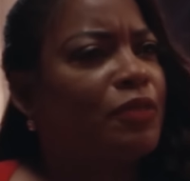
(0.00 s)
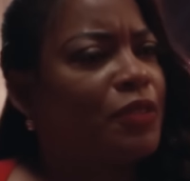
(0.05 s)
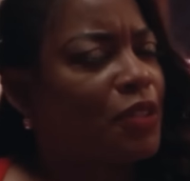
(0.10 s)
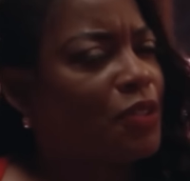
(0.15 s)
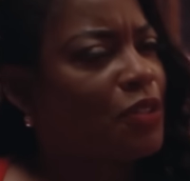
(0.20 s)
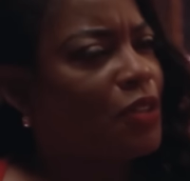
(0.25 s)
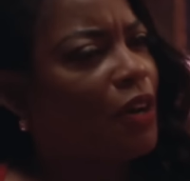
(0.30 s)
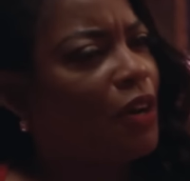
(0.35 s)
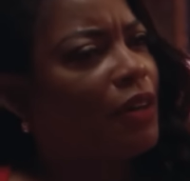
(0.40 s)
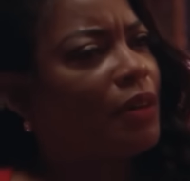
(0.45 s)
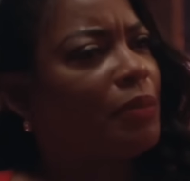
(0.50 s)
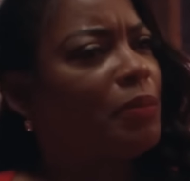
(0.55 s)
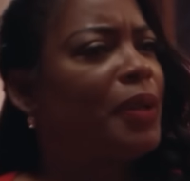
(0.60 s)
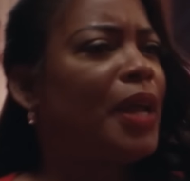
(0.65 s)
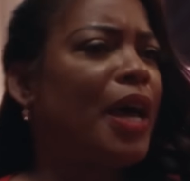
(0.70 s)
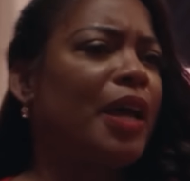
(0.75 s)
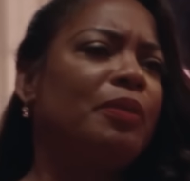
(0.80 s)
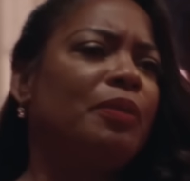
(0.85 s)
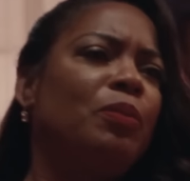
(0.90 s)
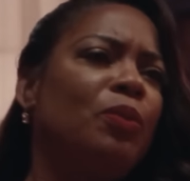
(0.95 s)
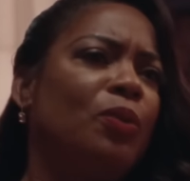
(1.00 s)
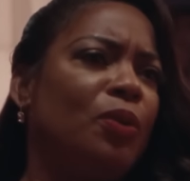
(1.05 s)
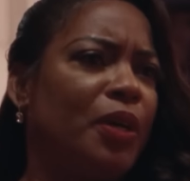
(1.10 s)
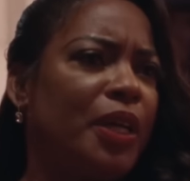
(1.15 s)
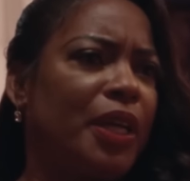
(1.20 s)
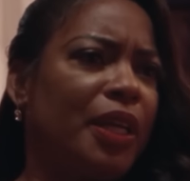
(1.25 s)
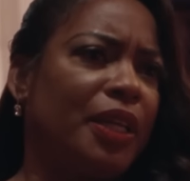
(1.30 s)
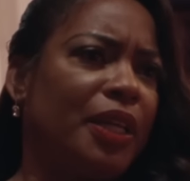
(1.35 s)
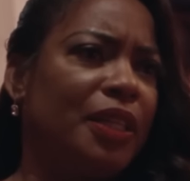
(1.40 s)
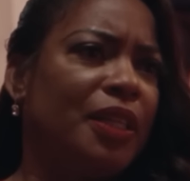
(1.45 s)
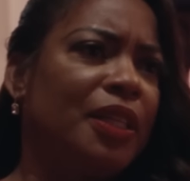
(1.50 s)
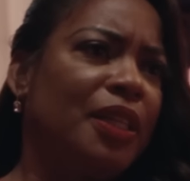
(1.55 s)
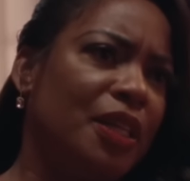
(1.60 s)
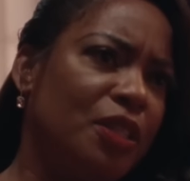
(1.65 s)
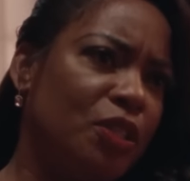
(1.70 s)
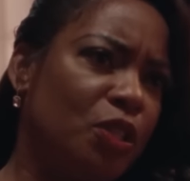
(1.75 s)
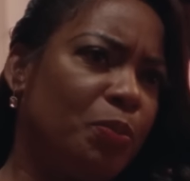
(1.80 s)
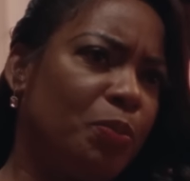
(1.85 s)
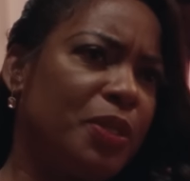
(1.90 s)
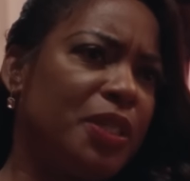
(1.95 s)
to stalk a black boy
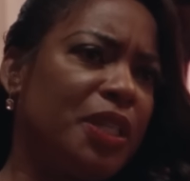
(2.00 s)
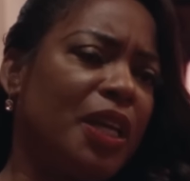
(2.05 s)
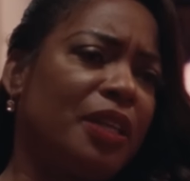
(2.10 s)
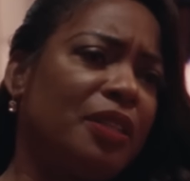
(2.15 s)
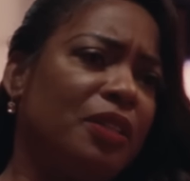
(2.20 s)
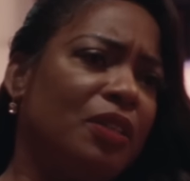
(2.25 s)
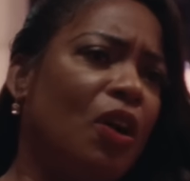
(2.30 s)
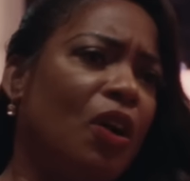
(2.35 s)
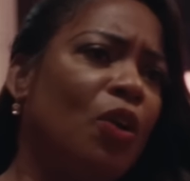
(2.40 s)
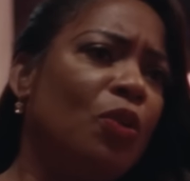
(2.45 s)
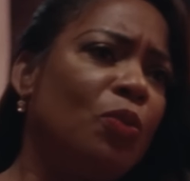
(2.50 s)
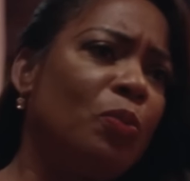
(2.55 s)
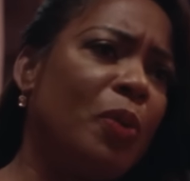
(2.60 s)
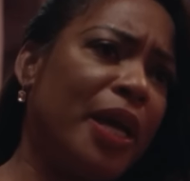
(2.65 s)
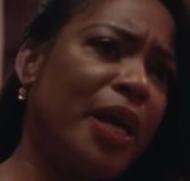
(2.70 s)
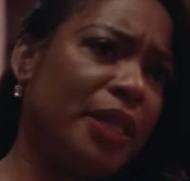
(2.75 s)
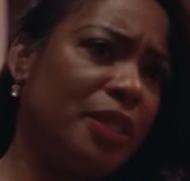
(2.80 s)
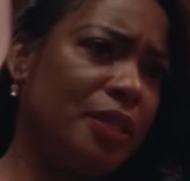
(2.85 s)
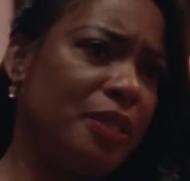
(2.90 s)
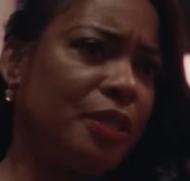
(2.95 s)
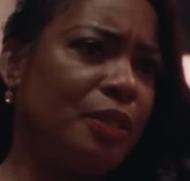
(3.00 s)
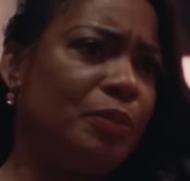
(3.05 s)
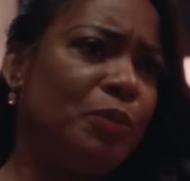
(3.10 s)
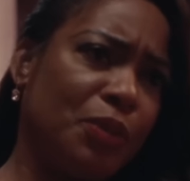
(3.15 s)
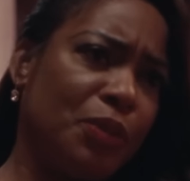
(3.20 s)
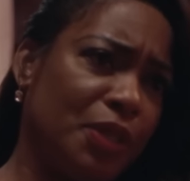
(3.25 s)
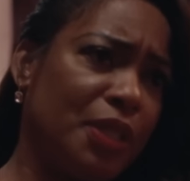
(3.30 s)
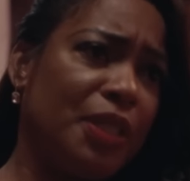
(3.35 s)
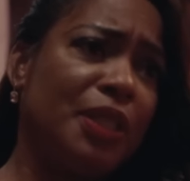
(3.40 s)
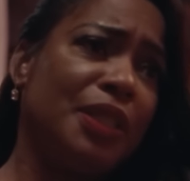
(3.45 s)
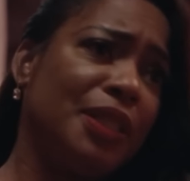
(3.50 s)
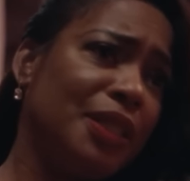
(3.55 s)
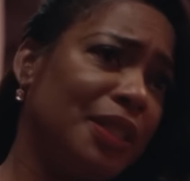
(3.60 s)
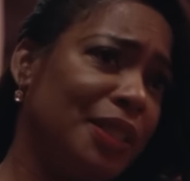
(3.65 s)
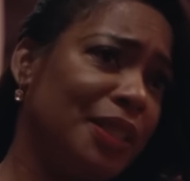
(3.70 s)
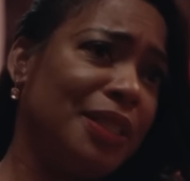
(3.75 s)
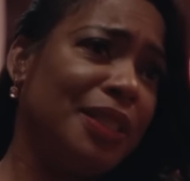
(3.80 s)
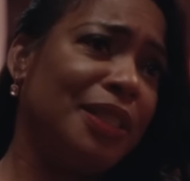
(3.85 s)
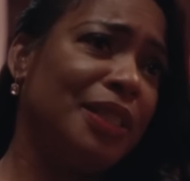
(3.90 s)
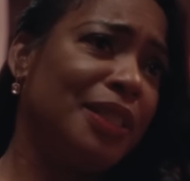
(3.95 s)
to protect an all-white community?
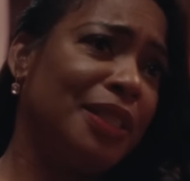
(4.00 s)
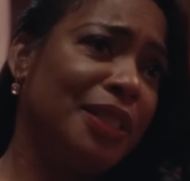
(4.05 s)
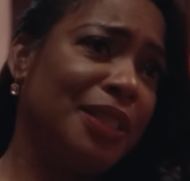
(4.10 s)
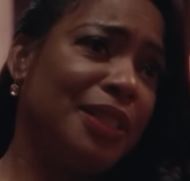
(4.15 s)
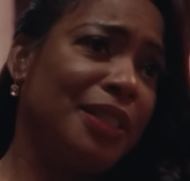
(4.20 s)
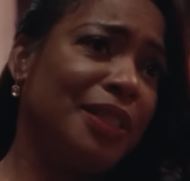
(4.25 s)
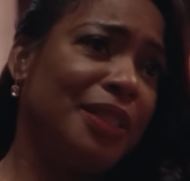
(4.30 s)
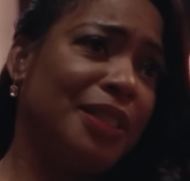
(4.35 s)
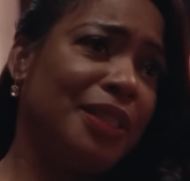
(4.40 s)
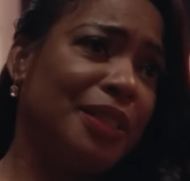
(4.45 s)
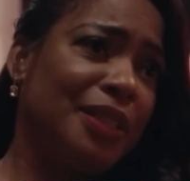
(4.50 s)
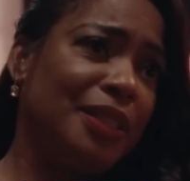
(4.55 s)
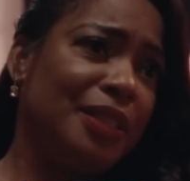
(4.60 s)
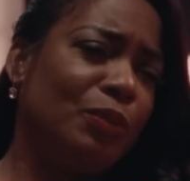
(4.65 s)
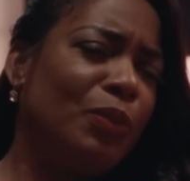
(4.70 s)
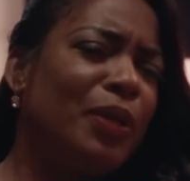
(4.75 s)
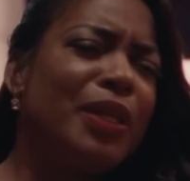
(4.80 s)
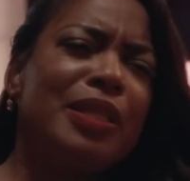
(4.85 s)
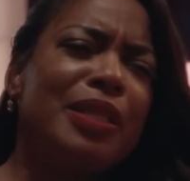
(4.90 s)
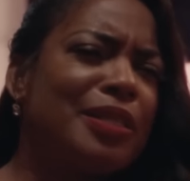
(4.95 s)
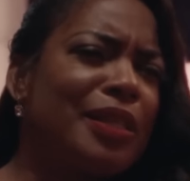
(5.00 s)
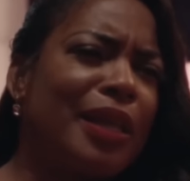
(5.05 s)
What is